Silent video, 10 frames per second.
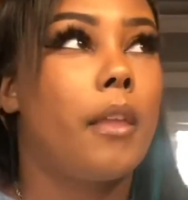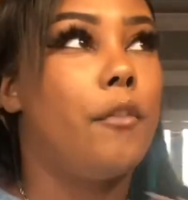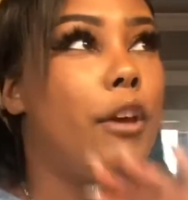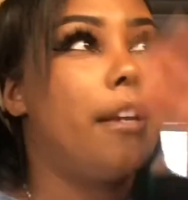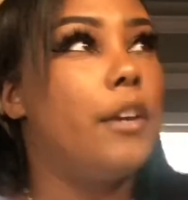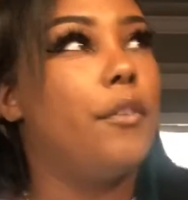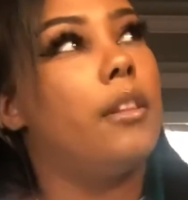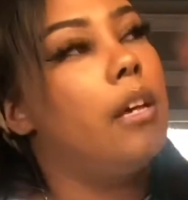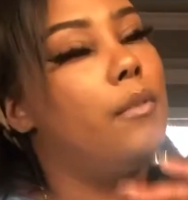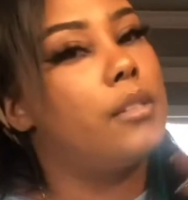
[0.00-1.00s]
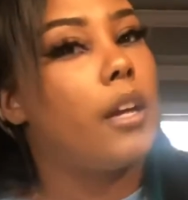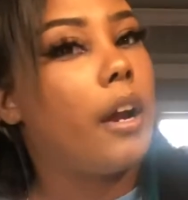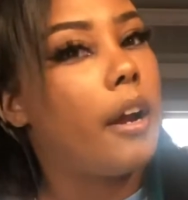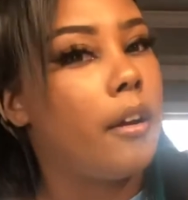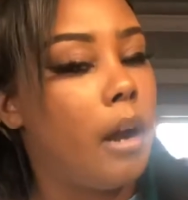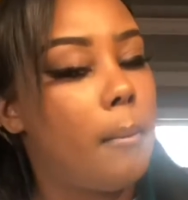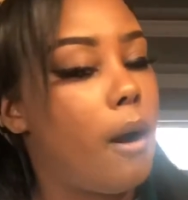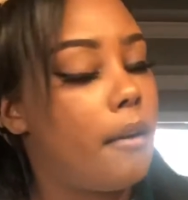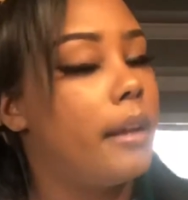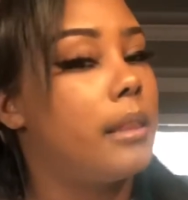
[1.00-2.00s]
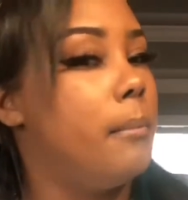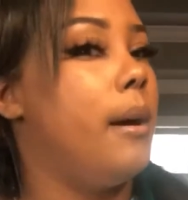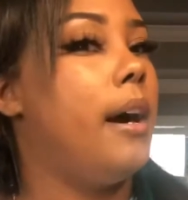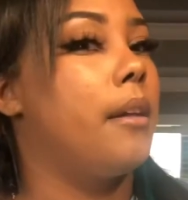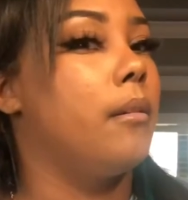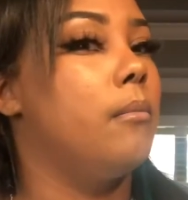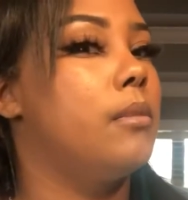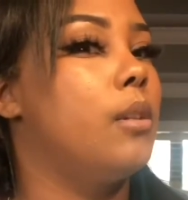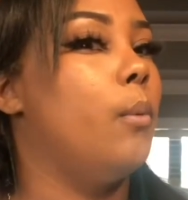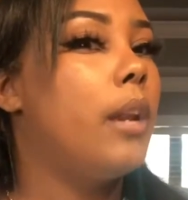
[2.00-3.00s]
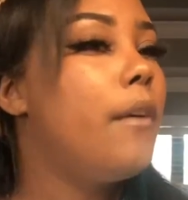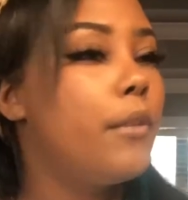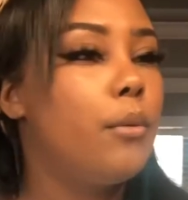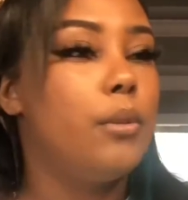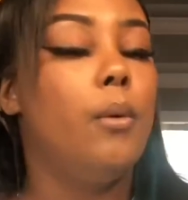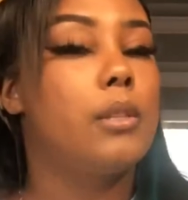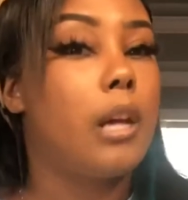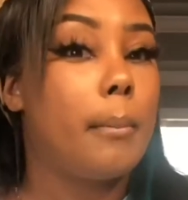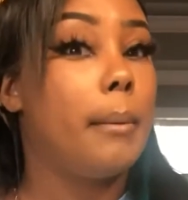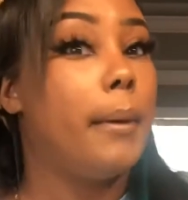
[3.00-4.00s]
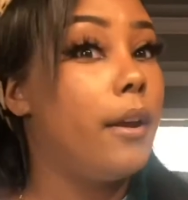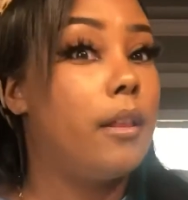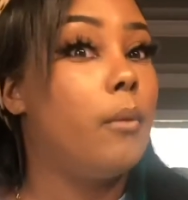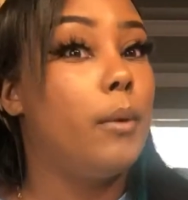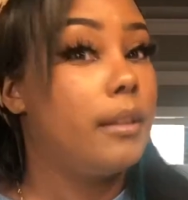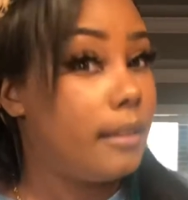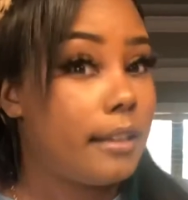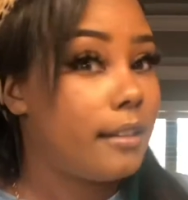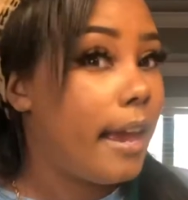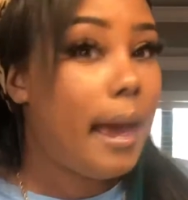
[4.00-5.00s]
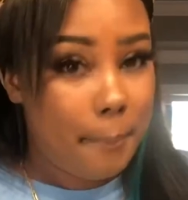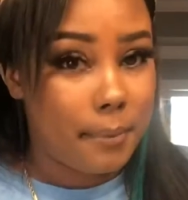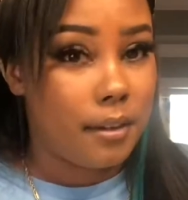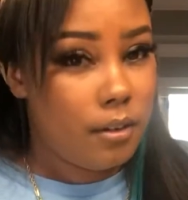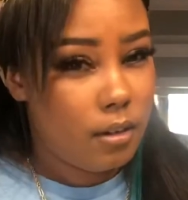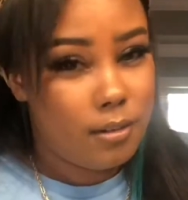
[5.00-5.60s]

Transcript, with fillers: we had different levels of hurt. I'm already at the bottom. So whatever you do is going to be better than what happened. You